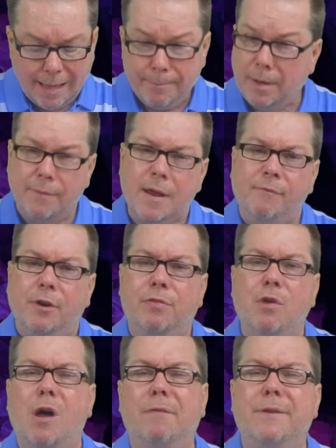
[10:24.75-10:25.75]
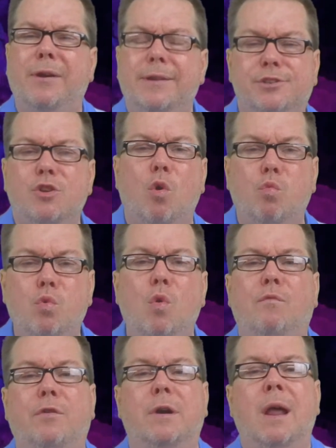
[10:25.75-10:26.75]
But have you ever thought there is no
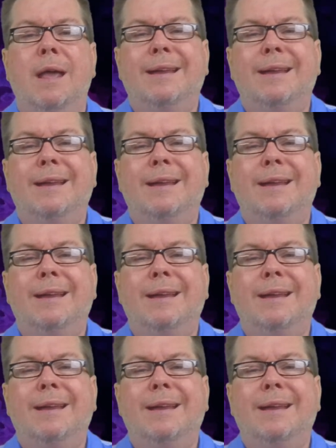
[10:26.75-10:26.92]
room for